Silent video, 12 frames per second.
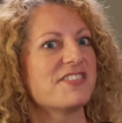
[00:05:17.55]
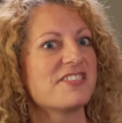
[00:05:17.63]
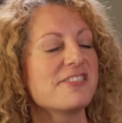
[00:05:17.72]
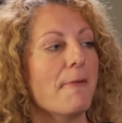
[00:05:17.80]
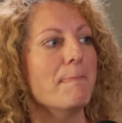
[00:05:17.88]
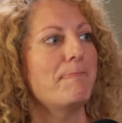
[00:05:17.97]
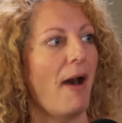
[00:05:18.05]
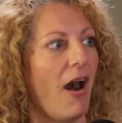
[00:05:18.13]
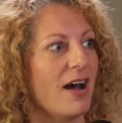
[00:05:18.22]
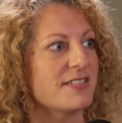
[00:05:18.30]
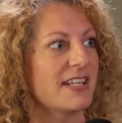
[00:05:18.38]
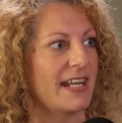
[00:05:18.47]
some
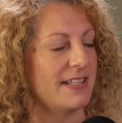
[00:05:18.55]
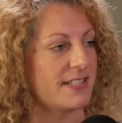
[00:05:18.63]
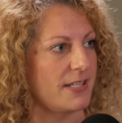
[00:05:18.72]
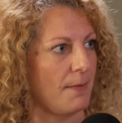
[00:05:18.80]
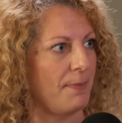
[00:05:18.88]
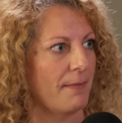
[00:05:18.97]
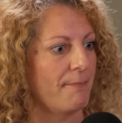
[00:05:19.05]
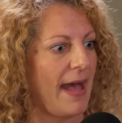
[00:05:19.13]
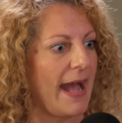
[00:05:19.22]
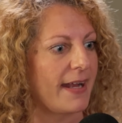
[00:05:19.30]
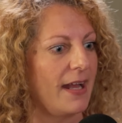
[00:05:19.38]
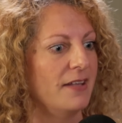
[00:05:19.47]
pausing and stepping
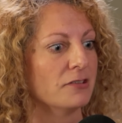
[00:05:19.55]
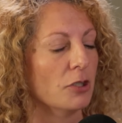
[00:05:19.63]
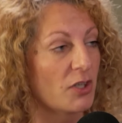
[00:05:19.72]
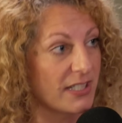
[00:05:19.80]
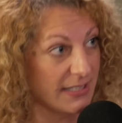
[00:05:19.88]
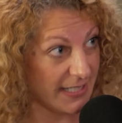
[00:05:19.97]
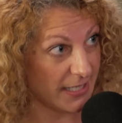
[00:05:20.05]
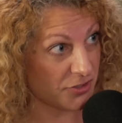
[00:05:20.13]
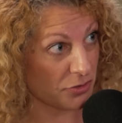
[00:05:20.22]
back and looking at the